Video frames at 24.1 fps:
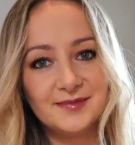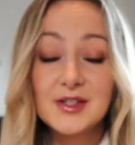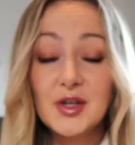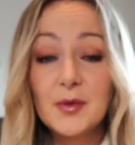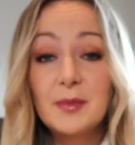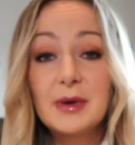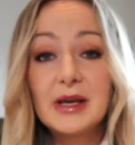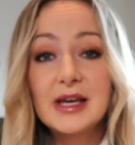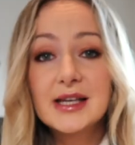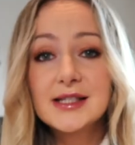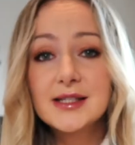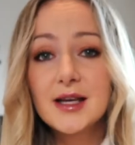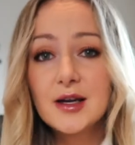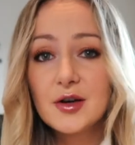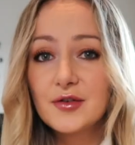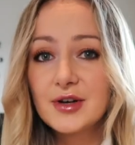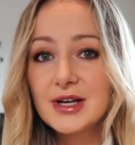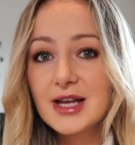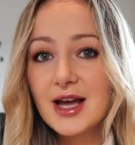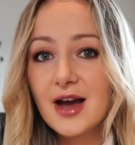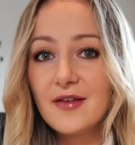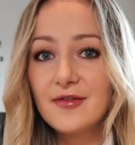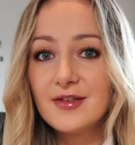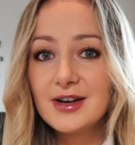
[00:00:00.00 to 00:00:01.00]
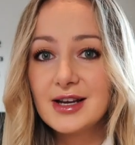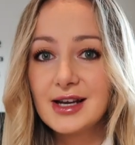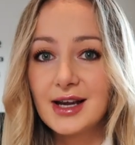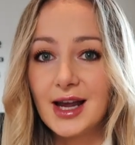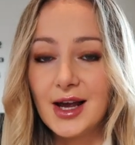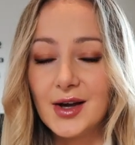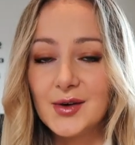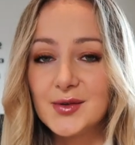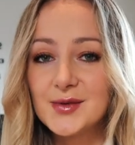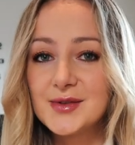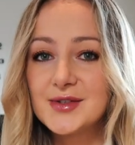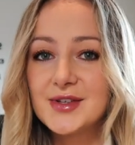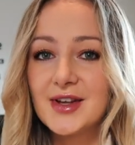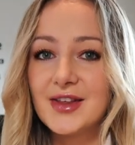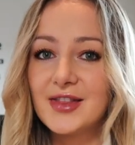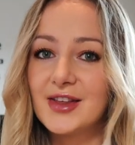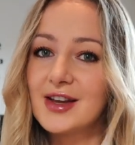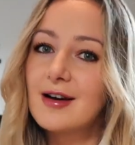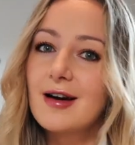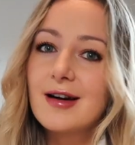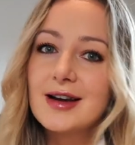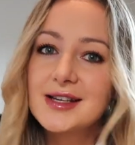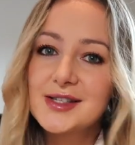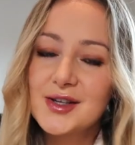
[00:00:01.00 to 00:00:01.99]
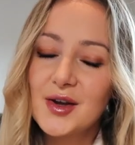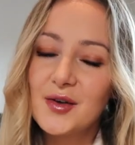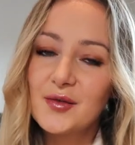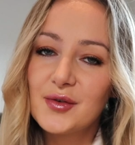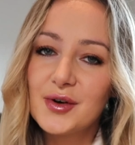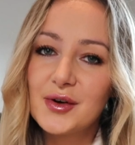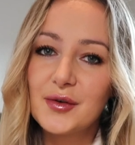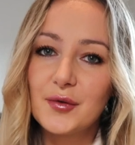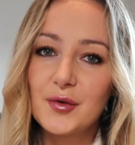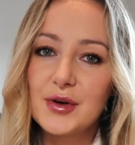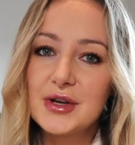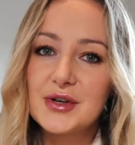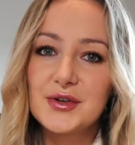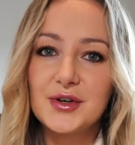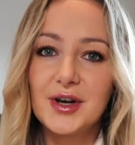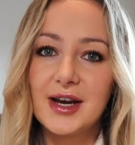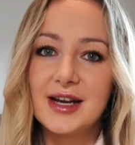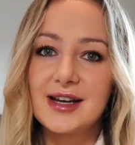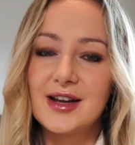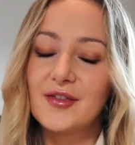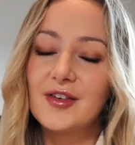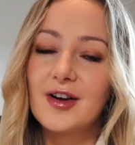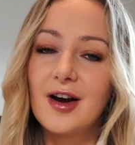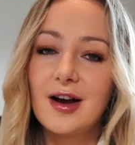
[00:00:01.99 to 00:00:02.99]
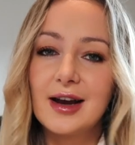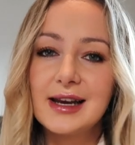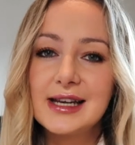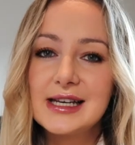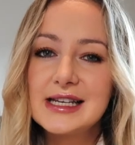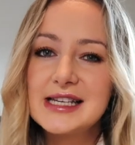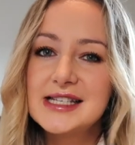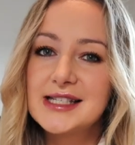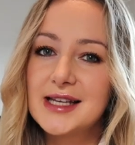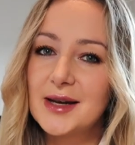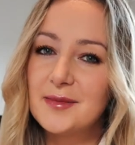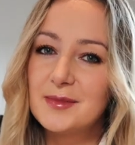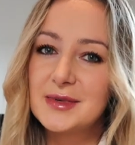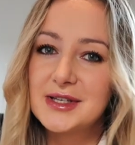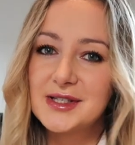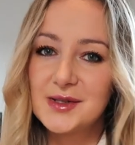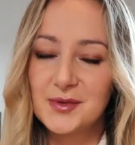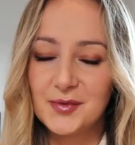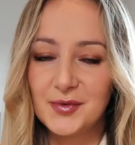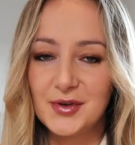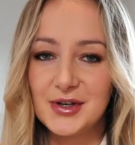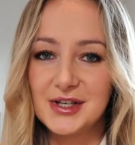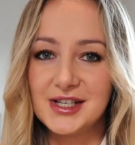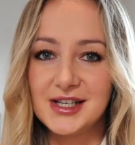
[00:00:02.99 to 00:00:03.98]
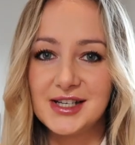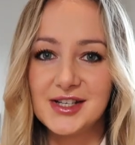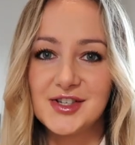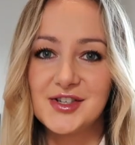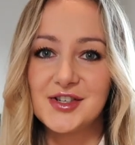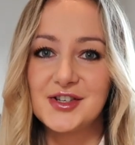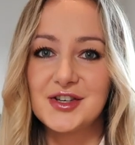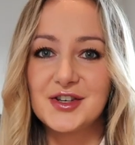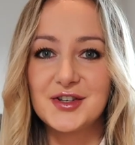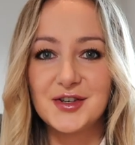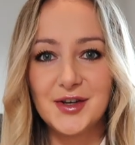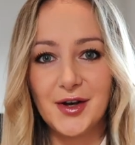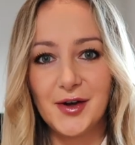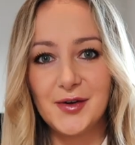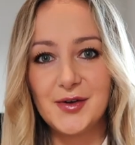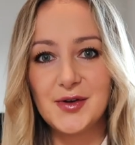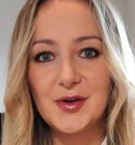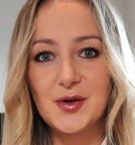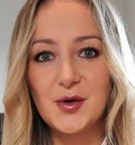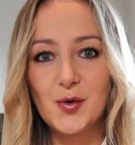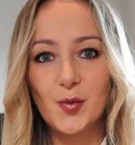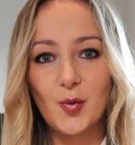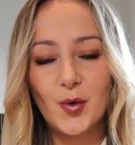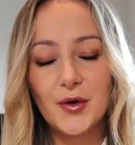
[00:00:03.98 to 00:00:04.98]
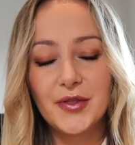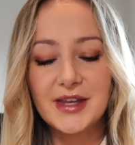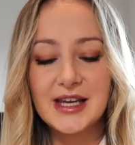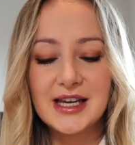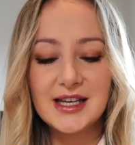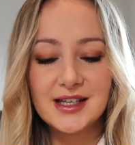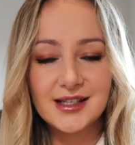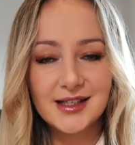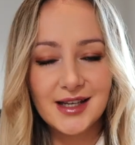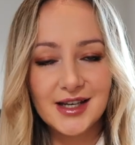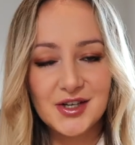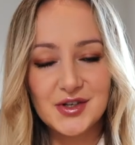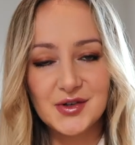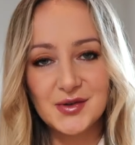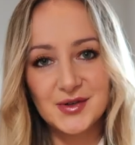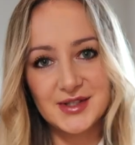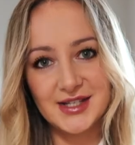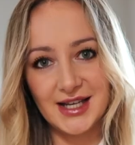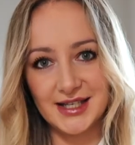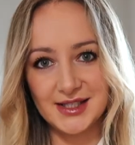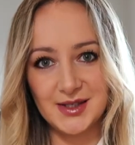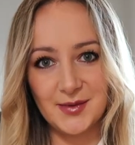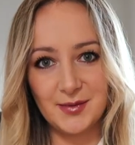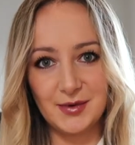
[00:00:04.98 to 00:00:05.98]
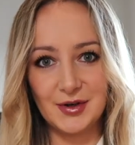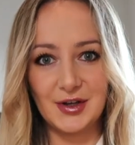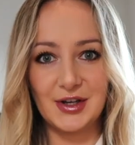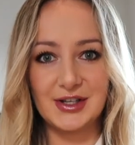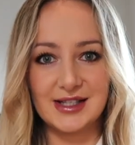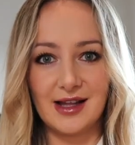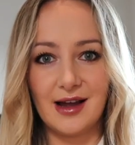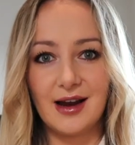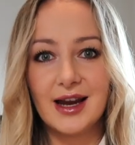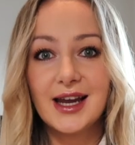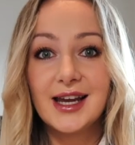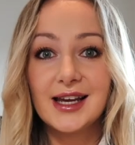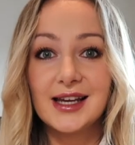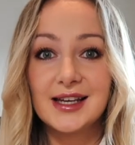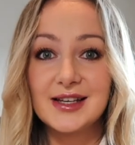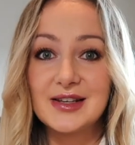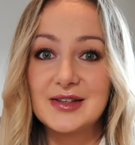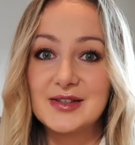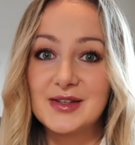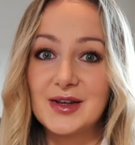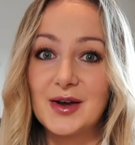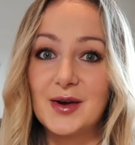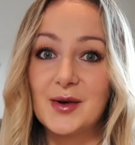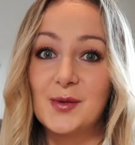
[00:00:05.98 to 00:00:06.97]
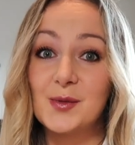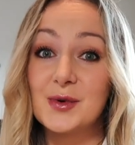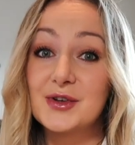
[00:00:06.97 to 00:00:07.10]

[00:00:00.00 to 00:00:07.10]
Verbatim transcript: So because I already have an account, the guys over at Freetrade have kindly sent me some footage to show you what the initial setup looks like. So